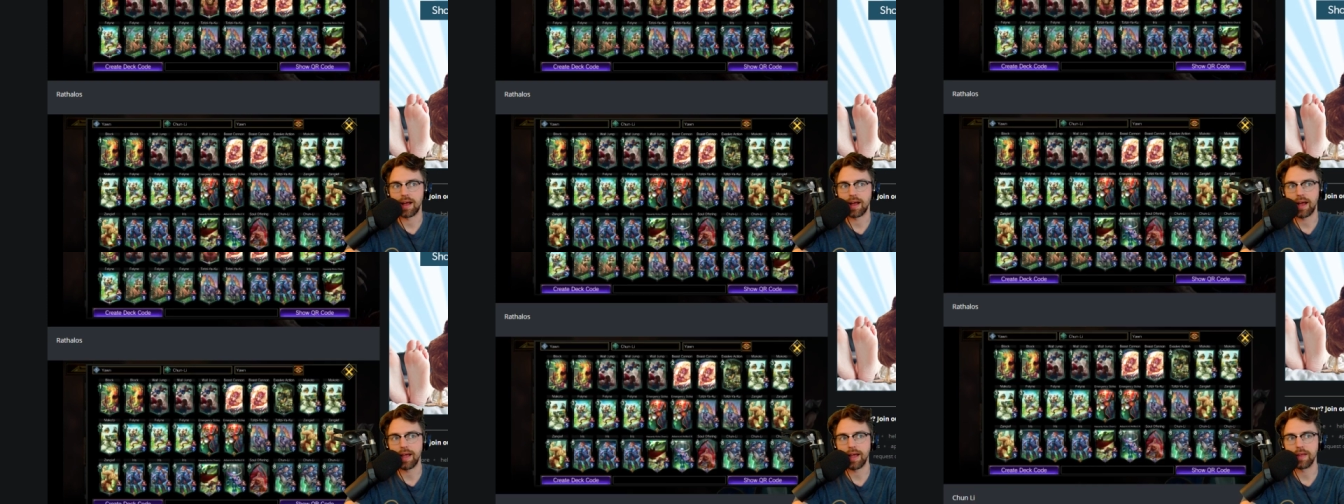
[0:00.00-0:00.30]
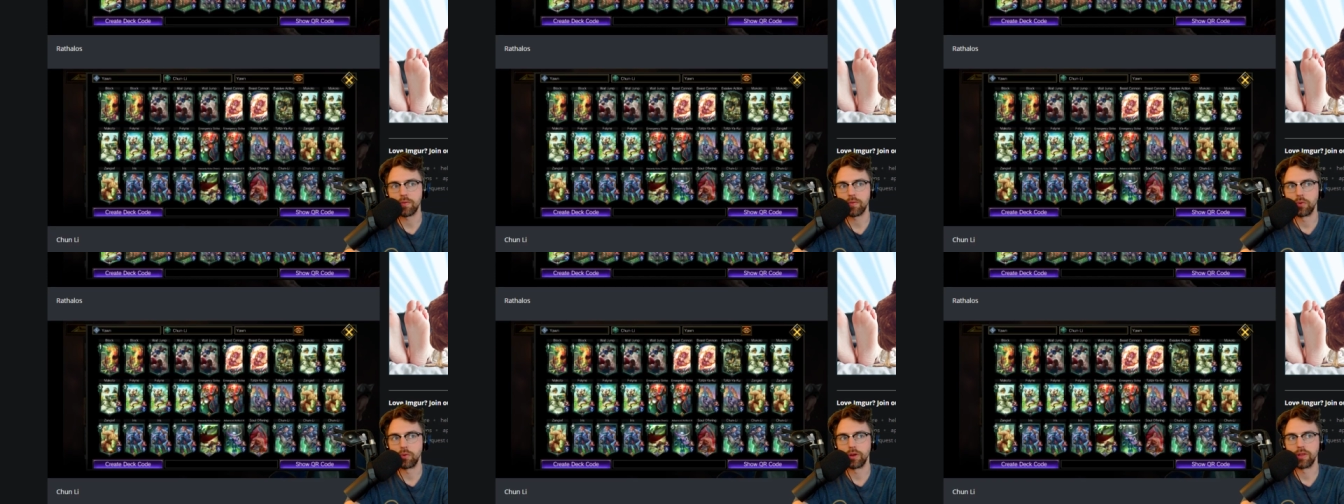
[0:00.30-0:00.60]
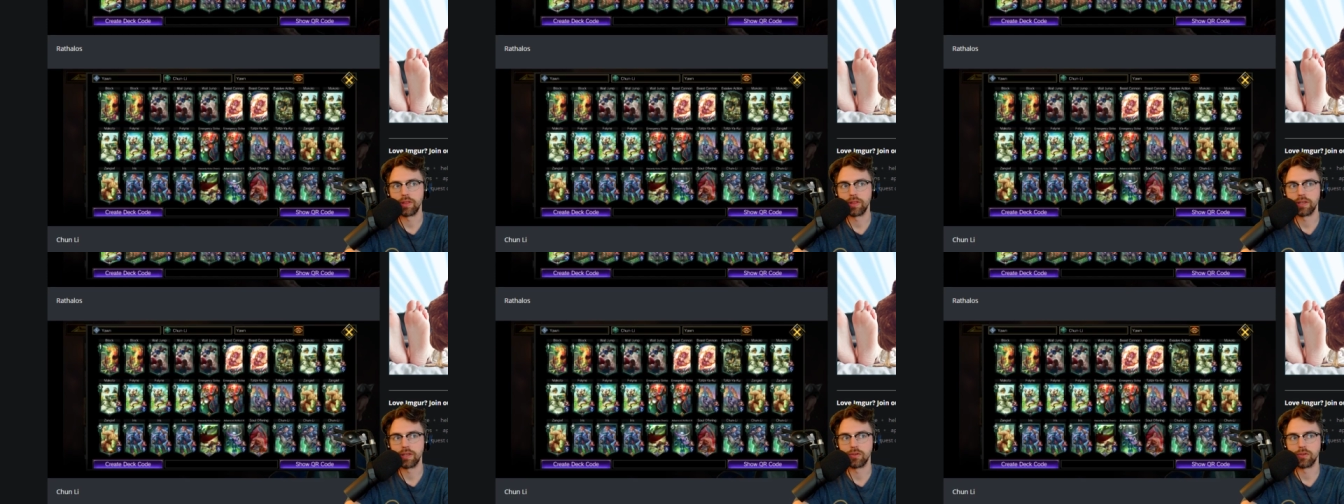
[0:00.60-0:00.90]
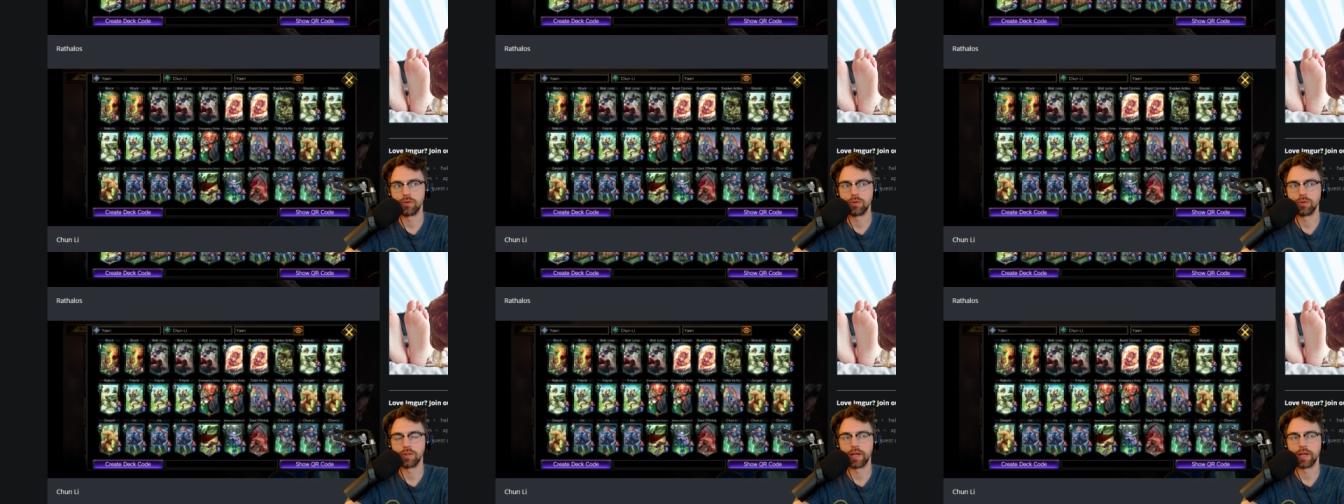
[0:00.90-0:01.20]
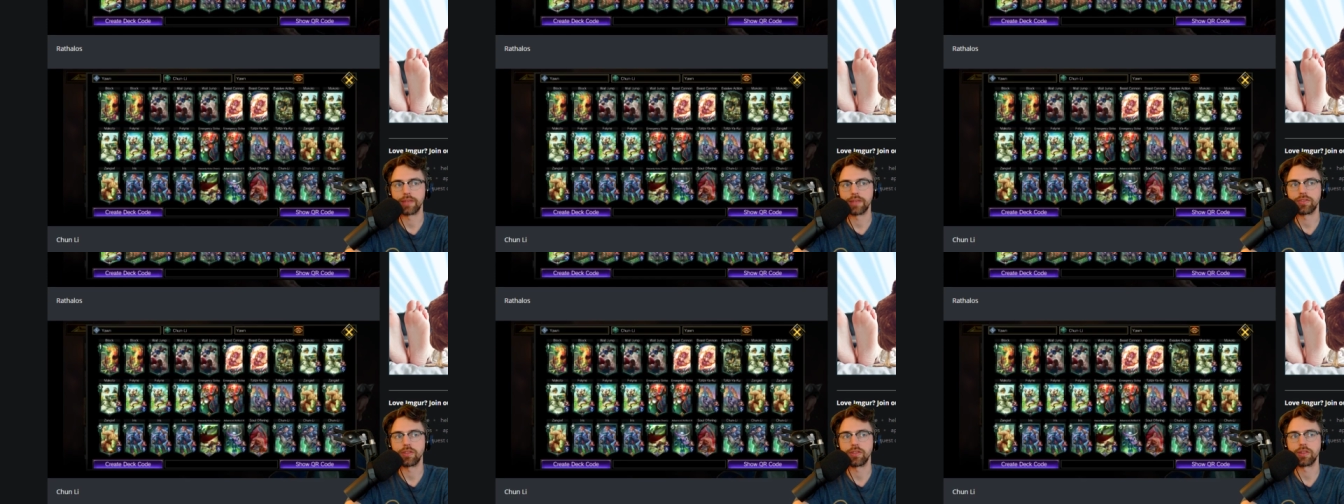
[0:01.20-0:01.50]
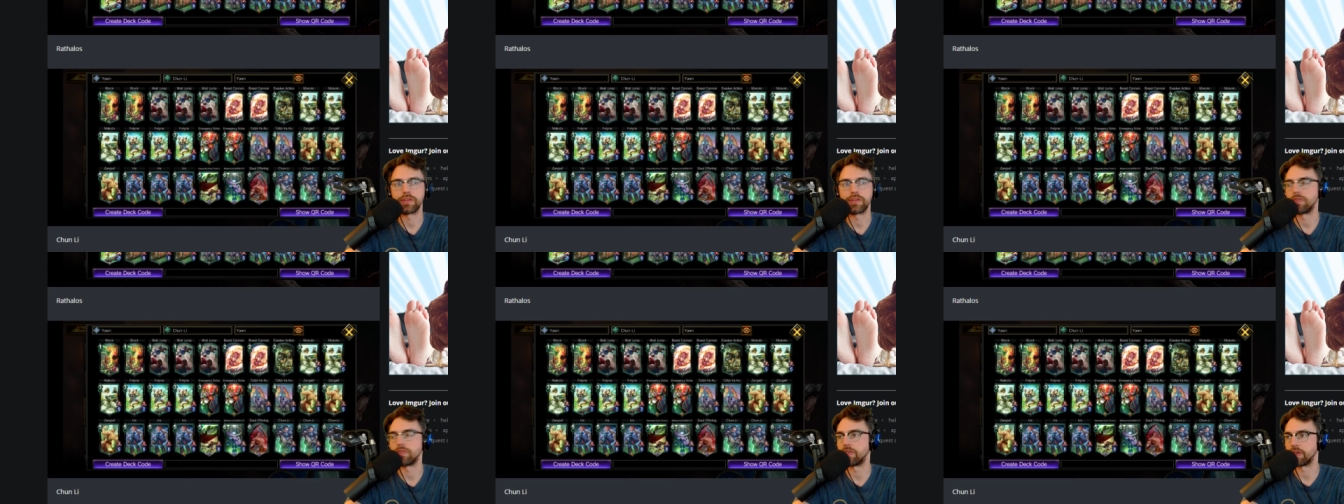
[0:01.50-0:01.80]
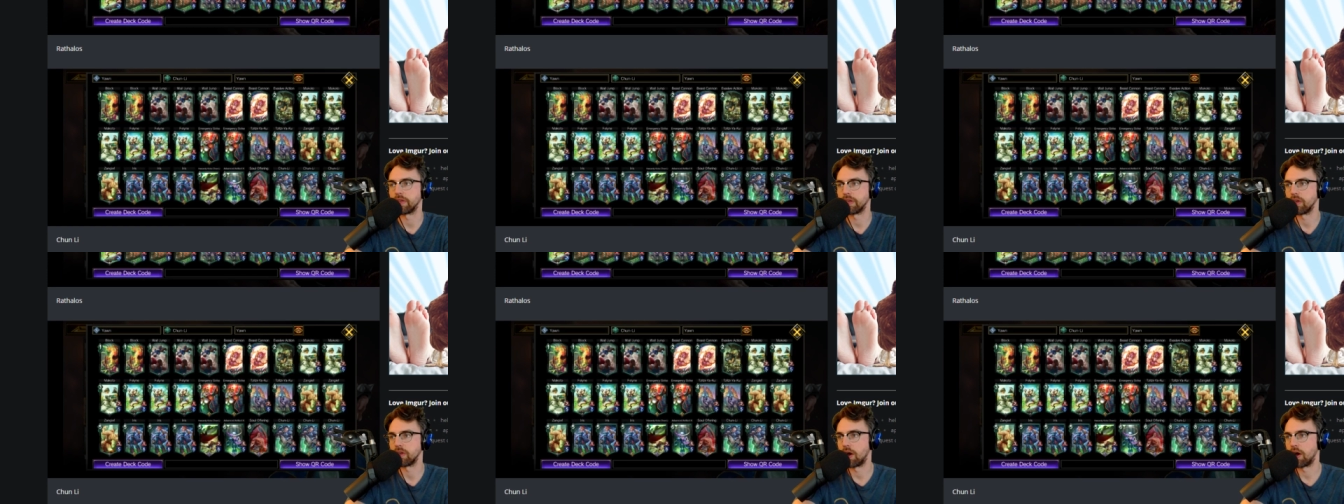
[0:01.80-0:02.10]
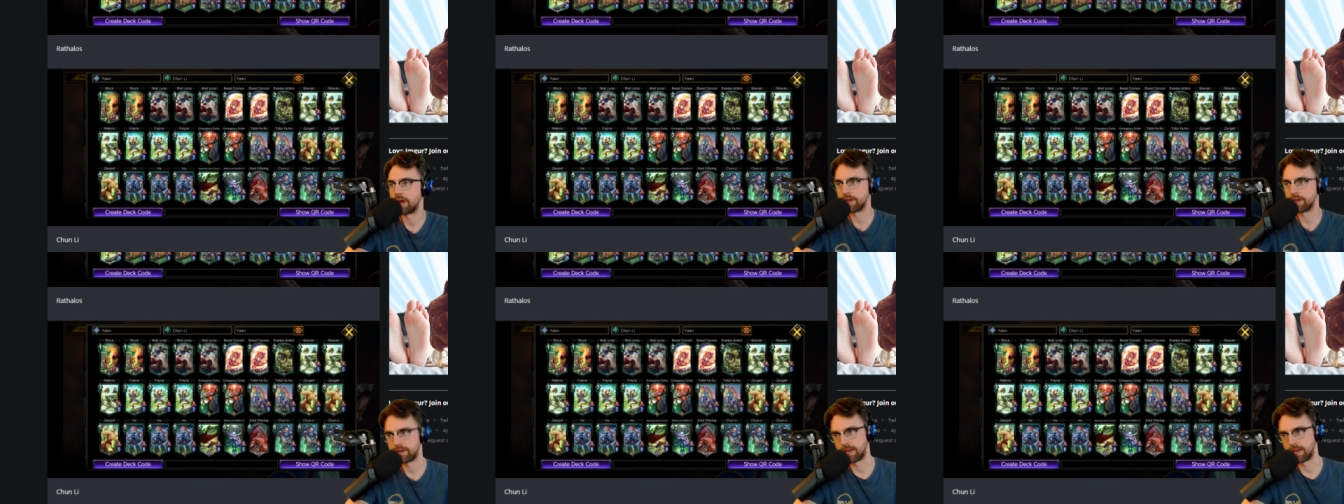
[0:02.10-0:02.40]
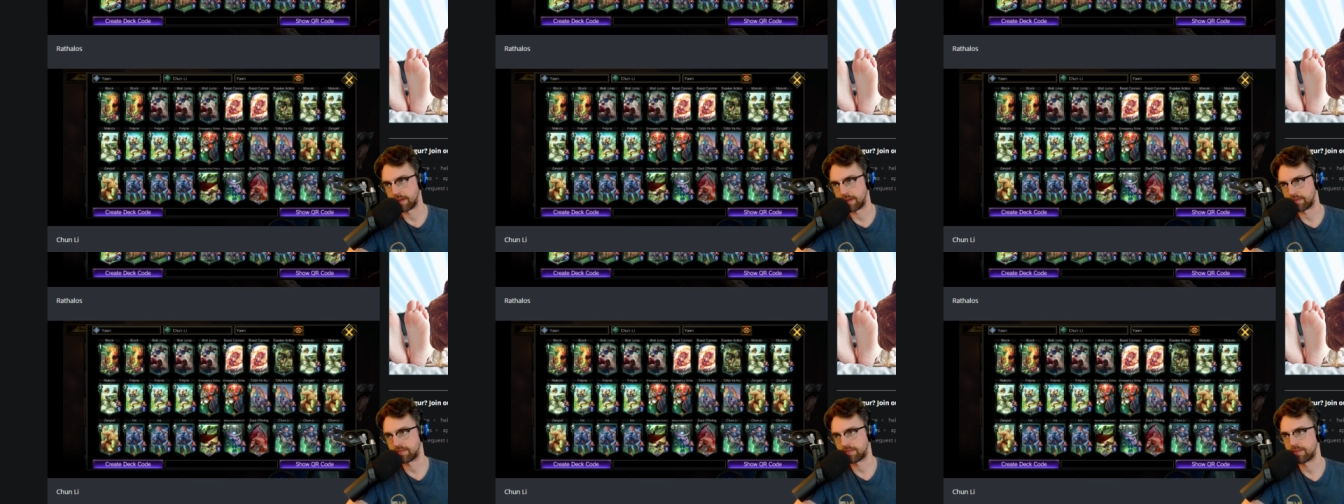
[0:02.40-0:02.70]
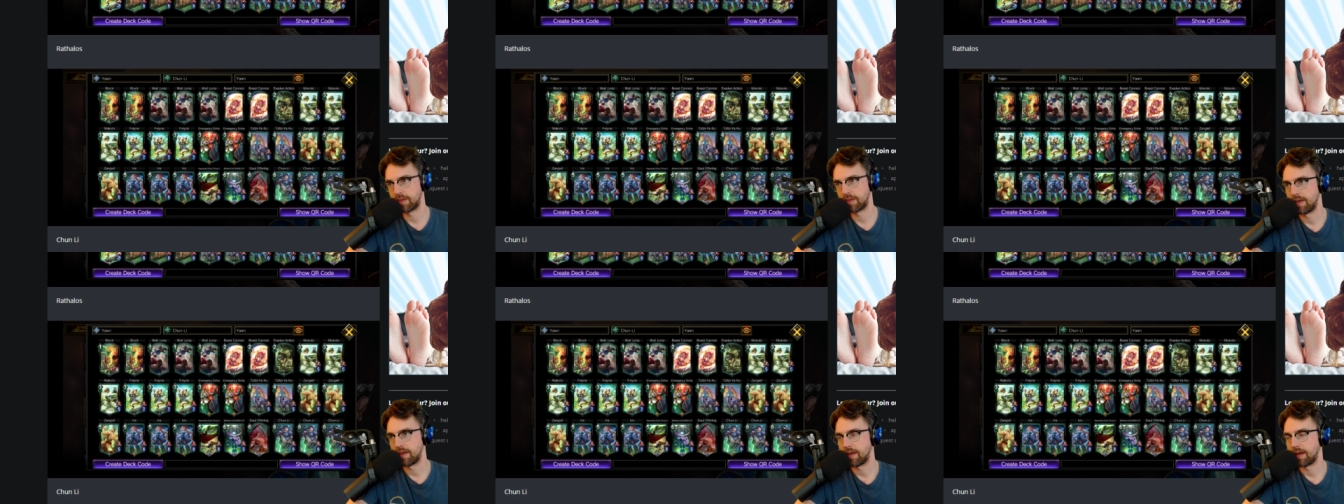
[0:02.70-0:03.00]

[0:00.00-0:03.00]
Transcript: I really do like the Yawn decks.